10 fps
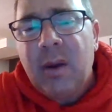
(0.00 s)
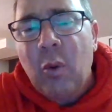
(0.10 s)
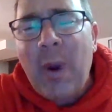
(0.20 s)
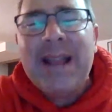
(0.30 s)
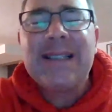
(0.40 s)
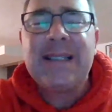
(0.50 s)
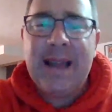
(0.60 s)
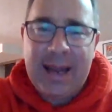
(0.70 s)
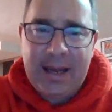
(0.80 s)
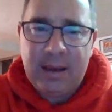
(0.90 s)

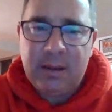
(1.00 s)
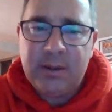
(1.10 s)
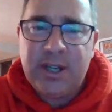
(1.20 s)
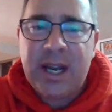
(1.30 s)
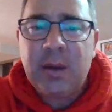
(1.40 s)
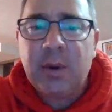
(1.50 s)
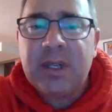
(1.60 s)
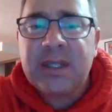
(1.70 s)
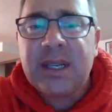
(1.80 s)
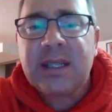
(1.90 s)
Wednesday, January
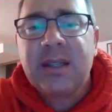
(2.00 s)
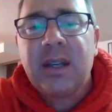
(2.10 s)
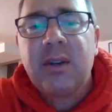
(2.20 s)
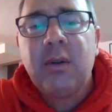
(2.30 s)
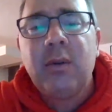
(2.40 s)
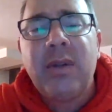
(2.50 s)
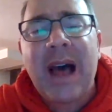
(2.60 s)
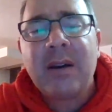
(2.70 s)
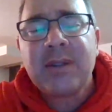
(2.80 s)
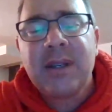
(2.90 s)
6th,
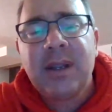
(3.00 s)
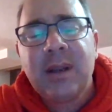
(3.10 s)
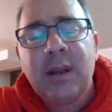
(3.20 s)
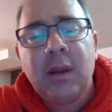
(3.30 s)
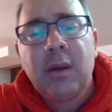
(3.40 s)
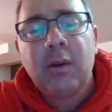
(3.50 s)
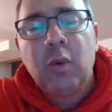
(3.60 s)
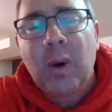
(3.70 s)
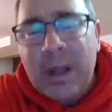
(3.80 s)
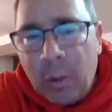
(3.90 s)

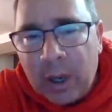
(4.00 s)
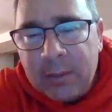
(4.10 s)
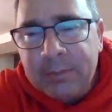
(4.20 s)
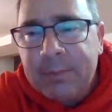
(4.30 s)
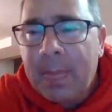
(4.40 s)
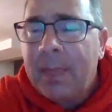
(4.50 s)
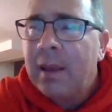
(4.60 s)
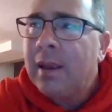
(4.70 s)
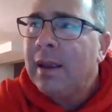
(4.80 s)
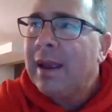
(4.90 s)
2021.
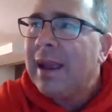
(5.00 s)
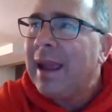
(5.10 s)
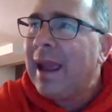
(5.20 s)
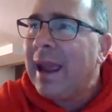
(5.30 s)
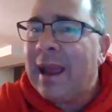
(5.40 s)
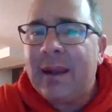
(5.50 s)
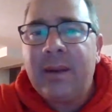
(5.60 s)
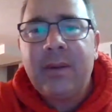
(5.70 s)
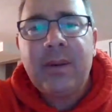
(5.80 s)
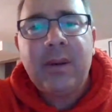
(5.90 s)
And
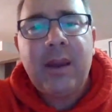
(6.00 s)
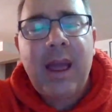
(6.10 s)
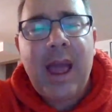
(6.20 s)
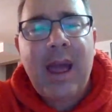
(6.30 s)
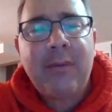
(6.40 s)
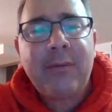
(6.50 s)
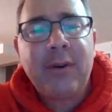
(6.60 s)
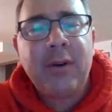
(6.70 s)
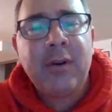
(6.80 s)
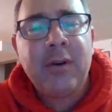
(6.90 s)

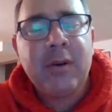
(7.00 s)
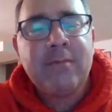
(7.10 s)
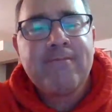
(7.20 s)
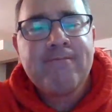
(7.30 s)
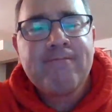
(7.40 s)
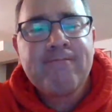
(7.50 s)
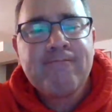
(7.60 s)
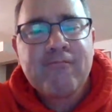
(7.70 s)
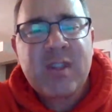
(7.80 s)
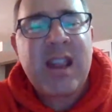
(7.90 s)
after
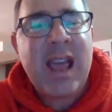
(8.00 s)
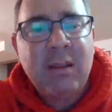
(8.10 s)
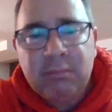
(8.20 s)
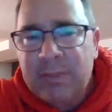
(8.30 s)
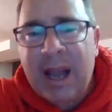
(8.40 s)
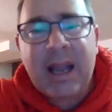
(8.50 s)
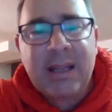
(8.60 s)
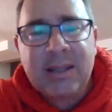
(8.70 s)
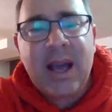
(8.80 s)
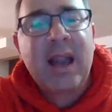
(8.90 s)
today, I
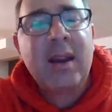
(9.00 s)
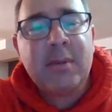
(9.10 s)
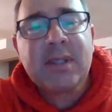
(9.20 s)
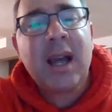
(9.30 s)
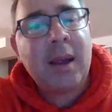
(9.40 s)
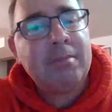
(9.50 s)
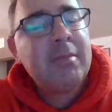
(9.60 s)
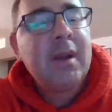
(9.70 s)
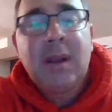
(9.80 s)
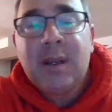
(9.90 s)
decided it was time
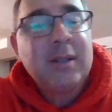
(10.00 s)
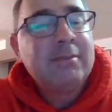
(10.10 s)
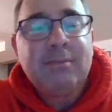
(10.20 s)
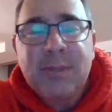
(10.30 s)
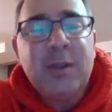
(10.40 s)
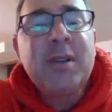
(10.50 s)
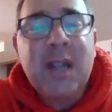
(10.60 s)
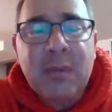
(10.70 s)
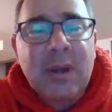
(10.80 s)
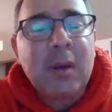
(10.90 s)
to do
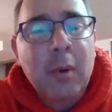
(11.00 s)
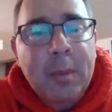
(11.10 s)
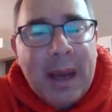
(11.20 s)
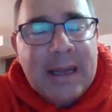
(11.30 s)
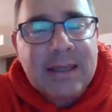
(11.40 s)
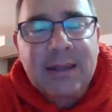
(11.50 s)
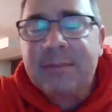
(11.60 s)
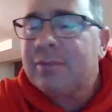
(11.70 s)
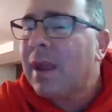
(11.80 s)
something a little more positive.